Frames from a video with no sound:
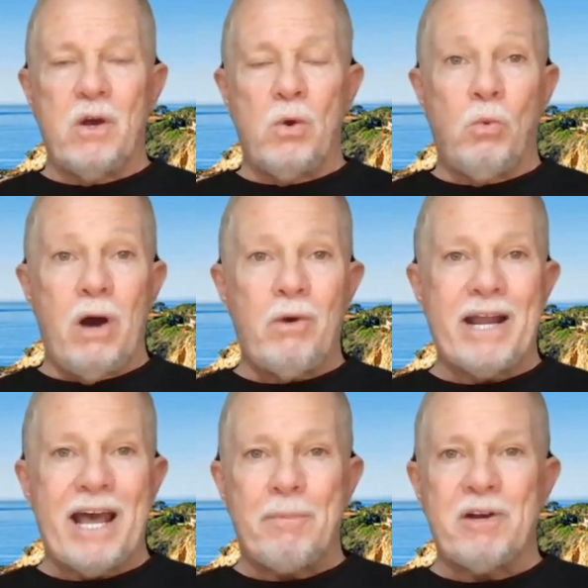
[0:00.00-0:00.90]
what would
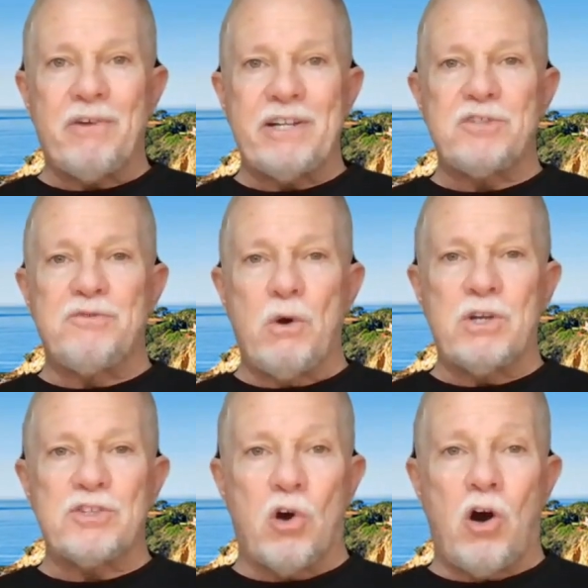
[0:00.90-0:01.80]
happen if I just
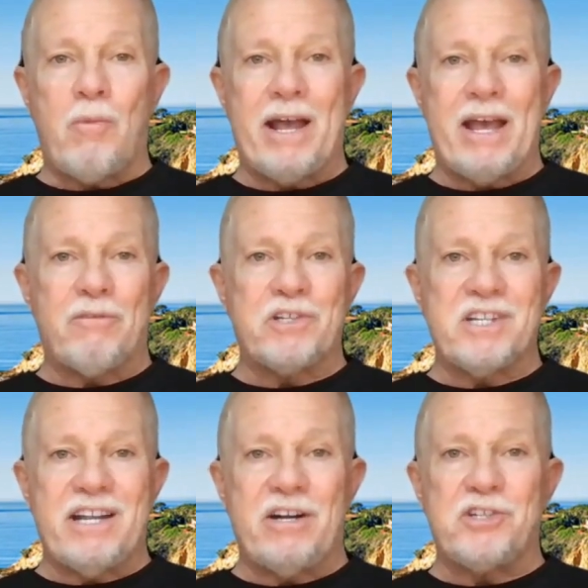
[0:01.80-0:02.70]
focused all my efforts
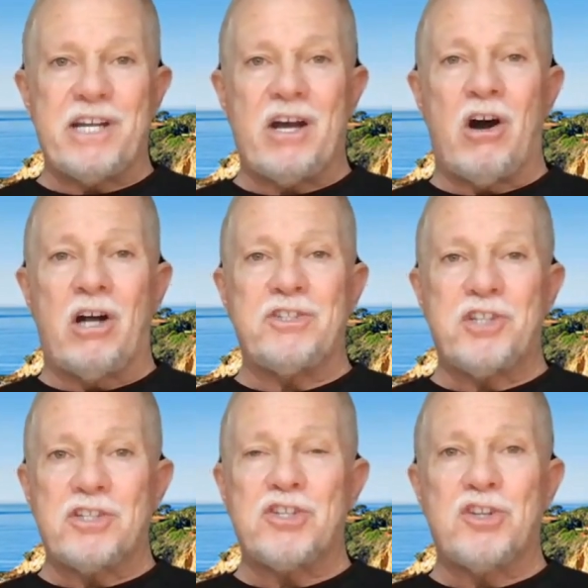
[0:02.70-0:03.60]
and energy on
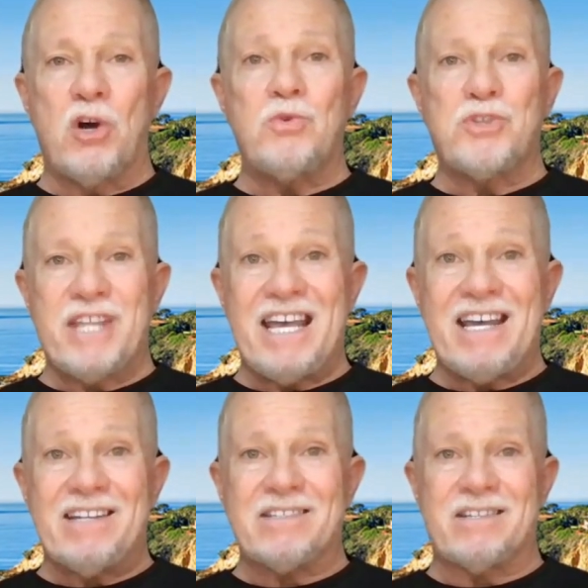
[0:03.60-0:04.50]
just those
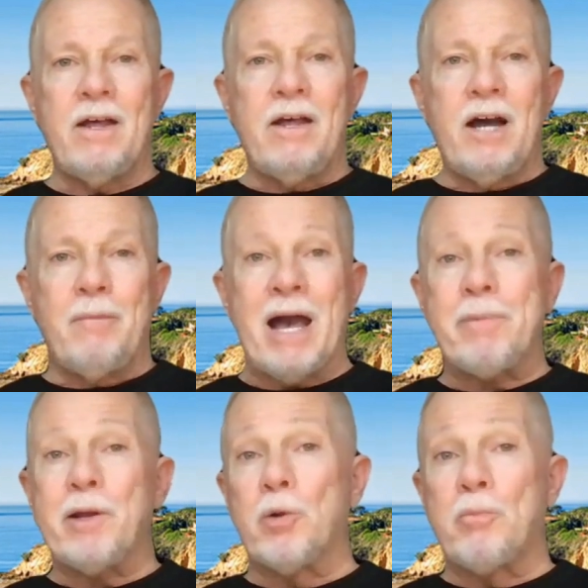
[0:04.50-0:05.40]
things? I'm
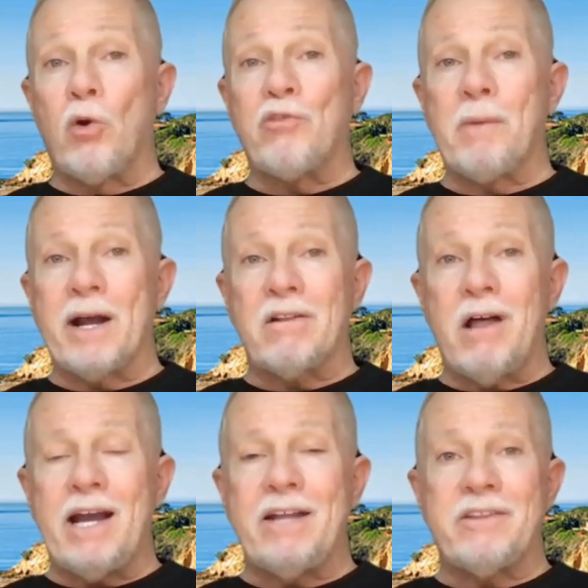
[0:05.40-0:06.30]
happy to report for my
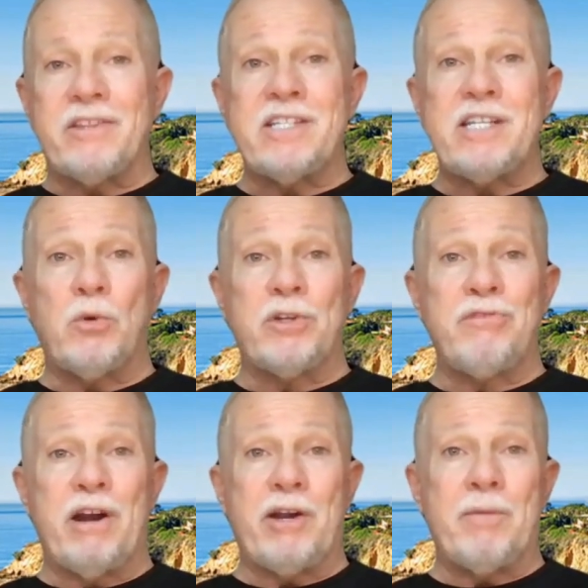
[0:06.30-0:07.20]
client that this equaled a
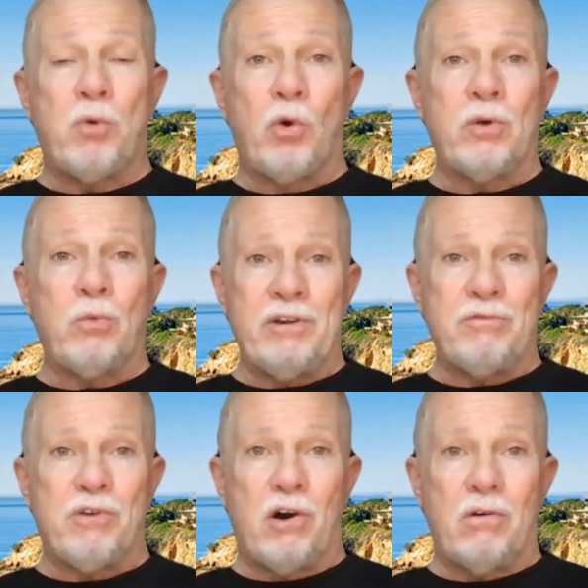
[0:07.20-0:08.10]
very important
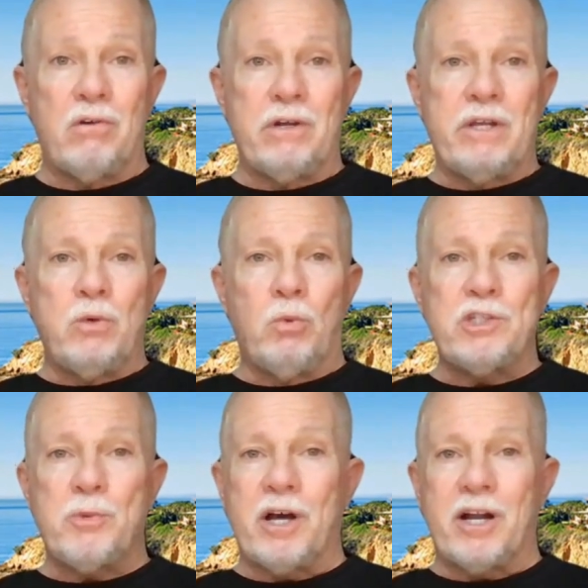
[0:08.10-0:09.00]
windfall.
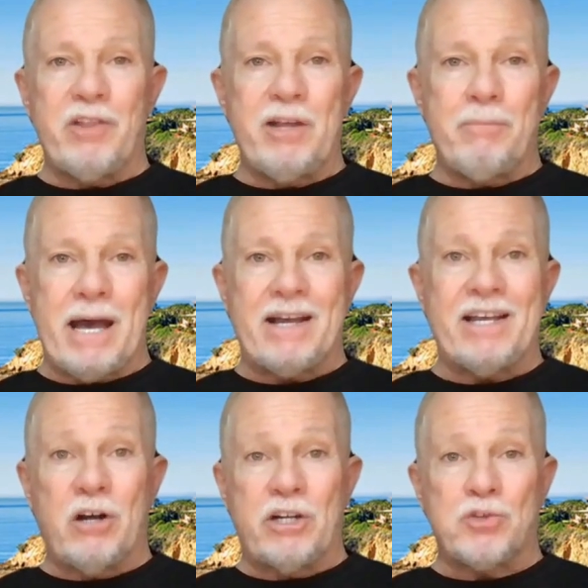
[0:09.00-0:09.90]
Once we got everything back
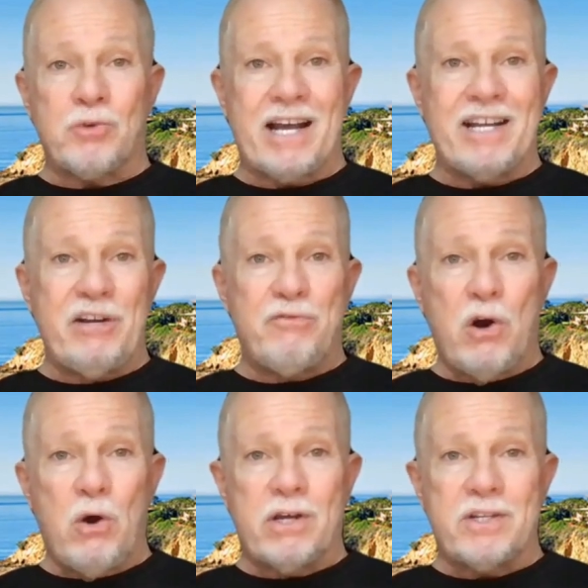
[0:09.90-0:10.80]
and on track and in
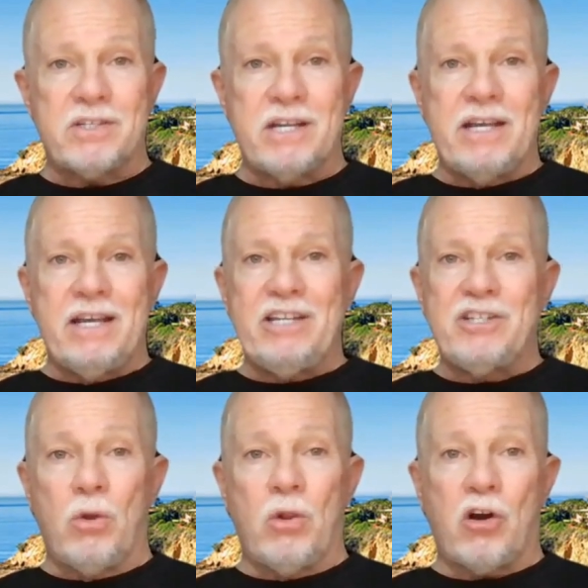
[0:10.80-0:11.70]
focus, he's
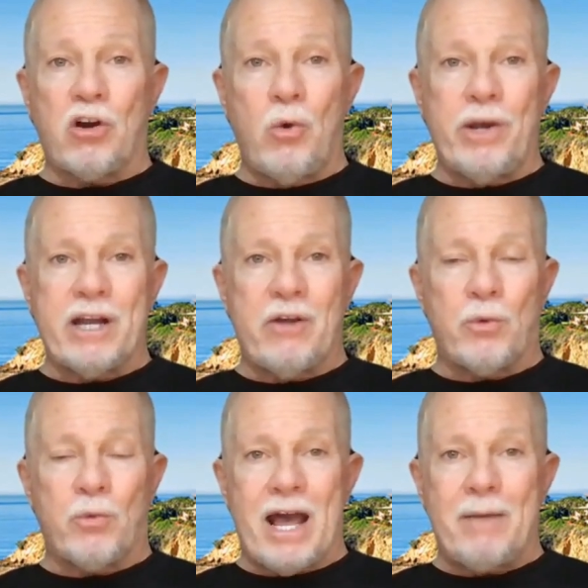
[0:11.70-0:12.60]
no longer going down the
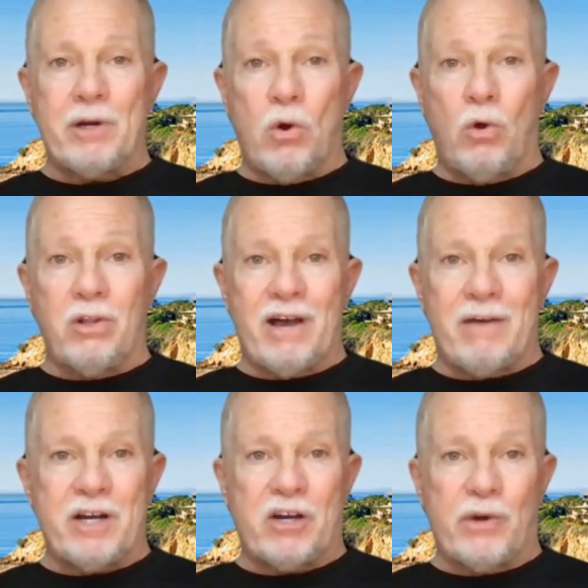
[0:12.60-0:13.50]
rabbit hole of
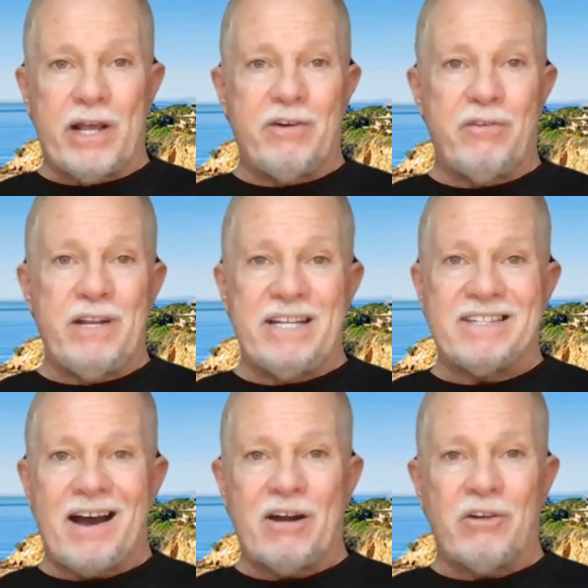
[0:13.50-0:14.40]
having to create an
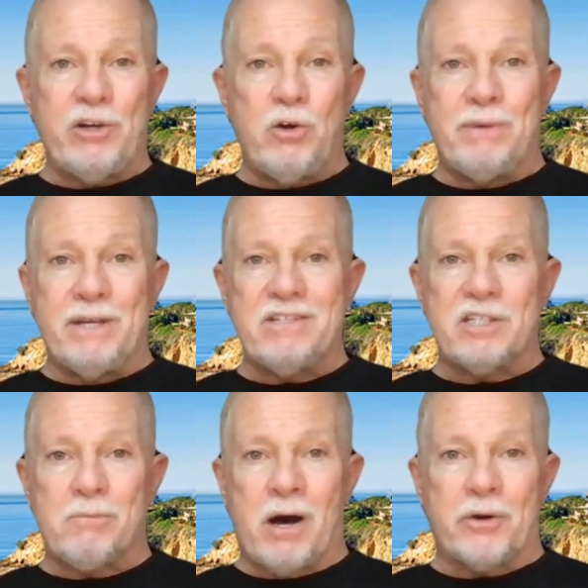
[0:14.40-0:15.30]
entirely new
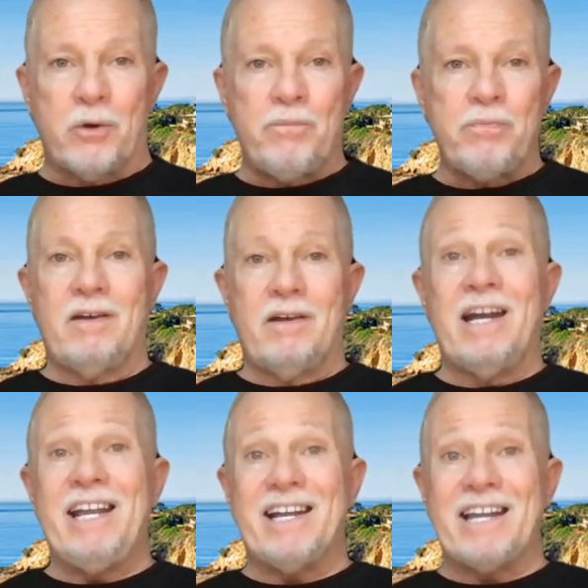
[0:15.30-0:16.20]
business model.
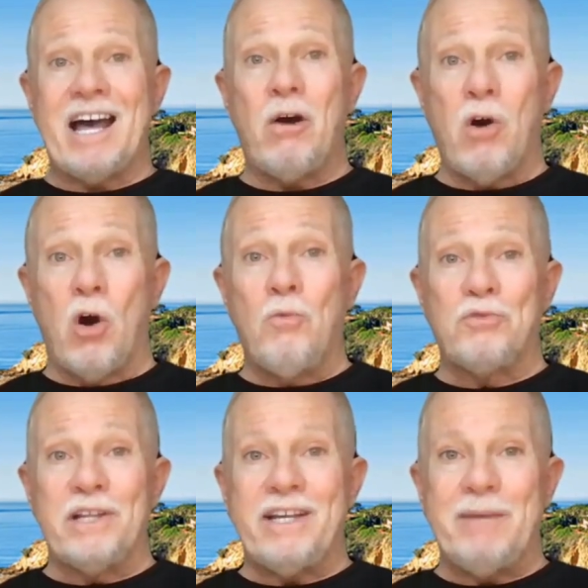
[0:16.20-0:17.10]
And he can now
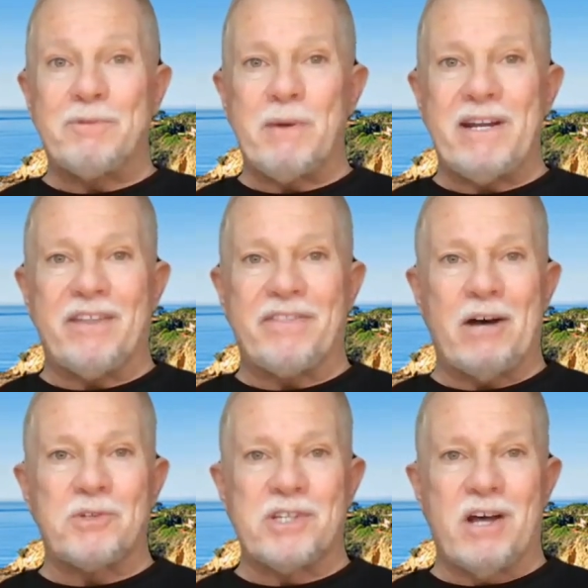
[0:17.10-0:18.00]
hopefully keep spending
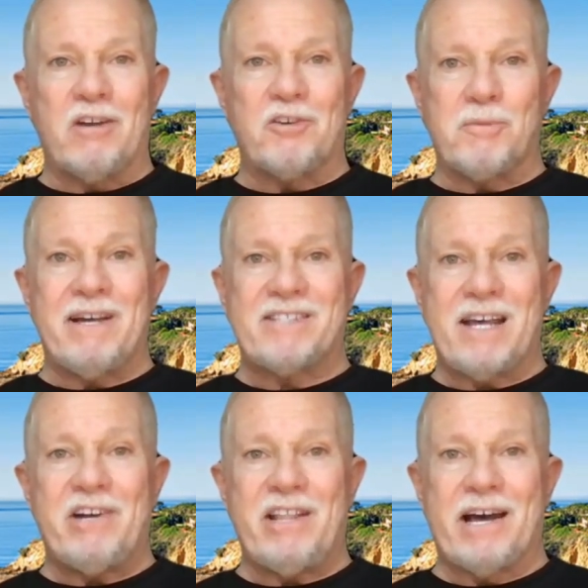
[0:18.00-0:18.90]
$1,000 to make
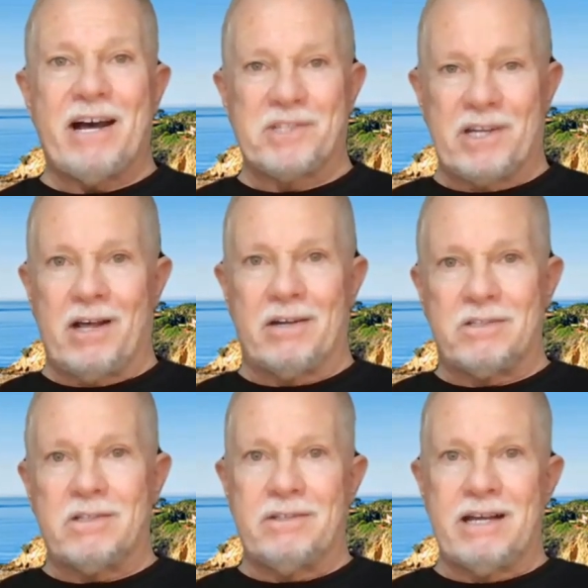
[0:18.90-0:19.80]
$70,000.
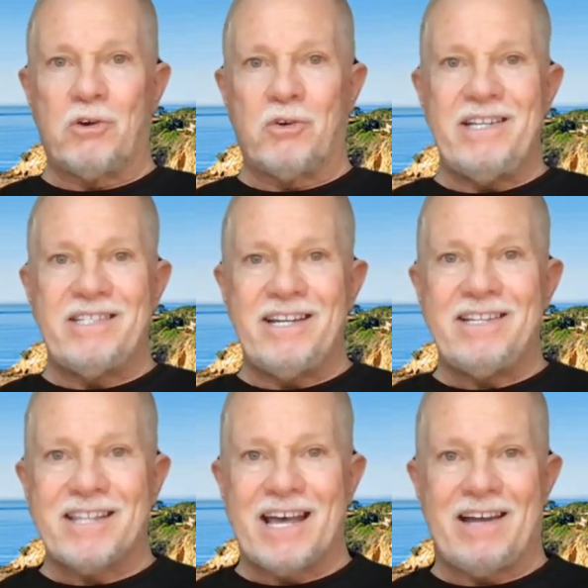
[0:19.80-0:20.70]
How crazy
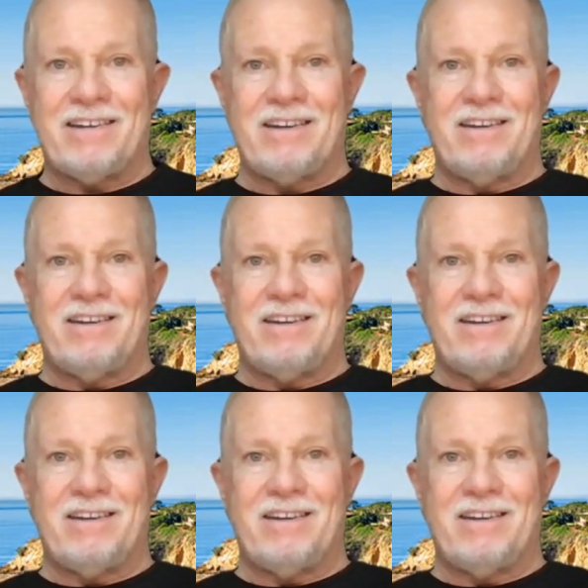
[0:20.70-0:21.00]
is that?